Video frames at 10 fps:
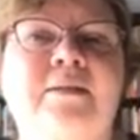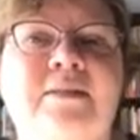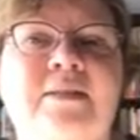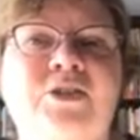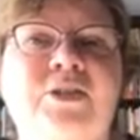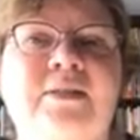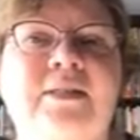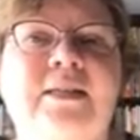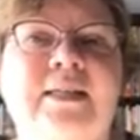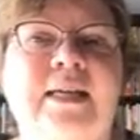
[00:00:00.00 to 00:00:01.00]
decisions
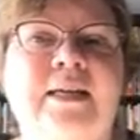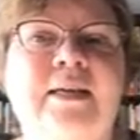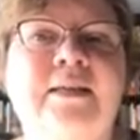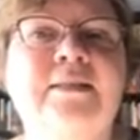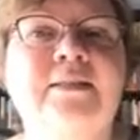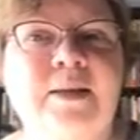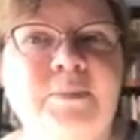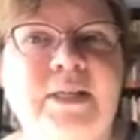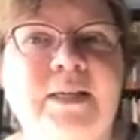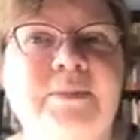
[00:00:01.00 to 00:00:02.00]
and lead
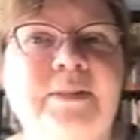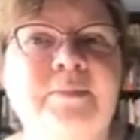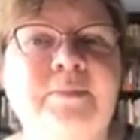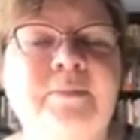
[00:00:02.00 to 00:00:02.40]
sometimes?